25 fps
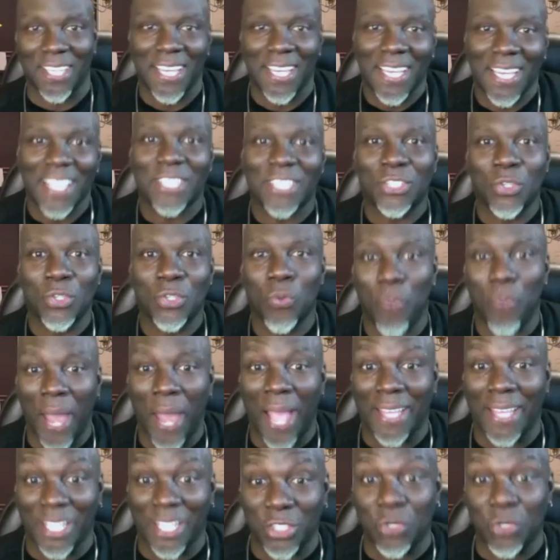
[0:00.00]
It's too
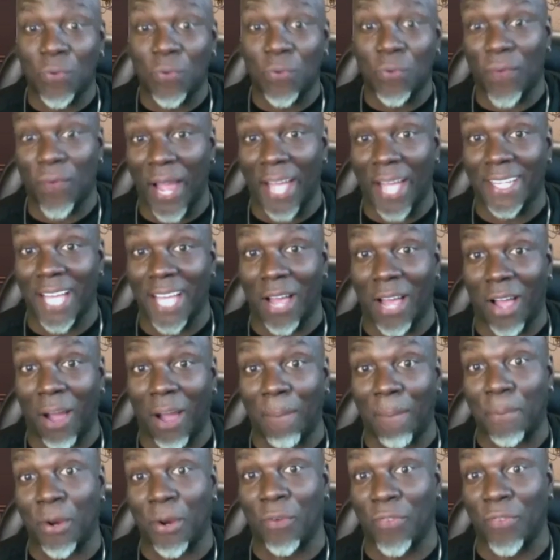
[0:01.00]
bad that you find out how
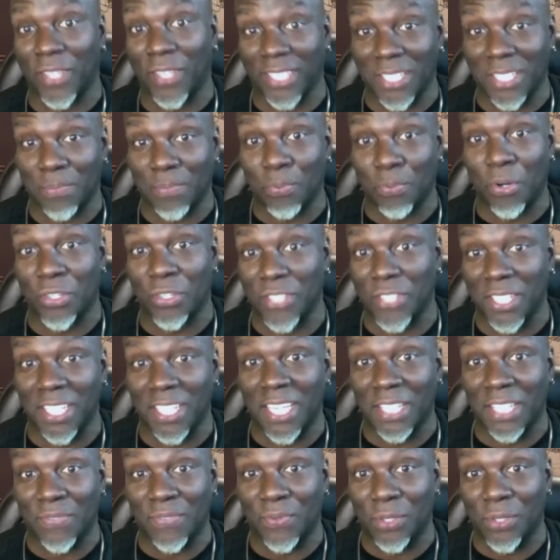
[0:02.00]
perfect this person
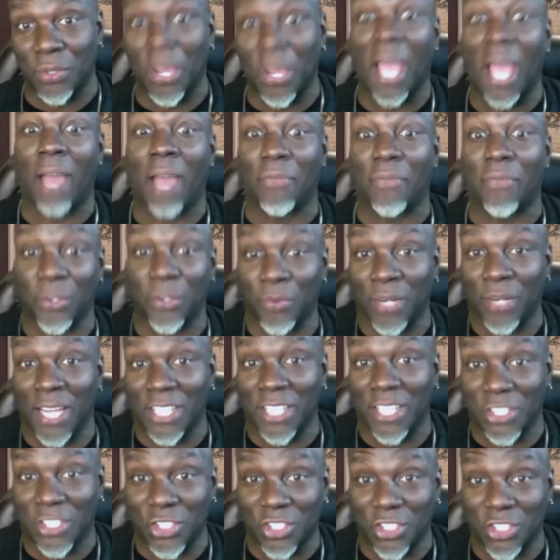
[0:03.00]
is for you after the
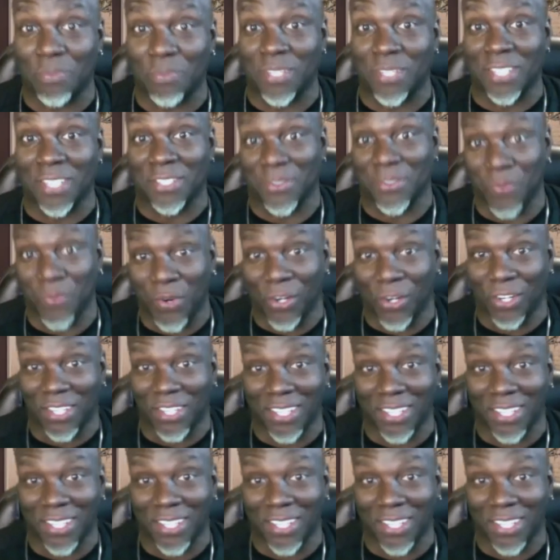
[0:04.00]
relationship doesn't work.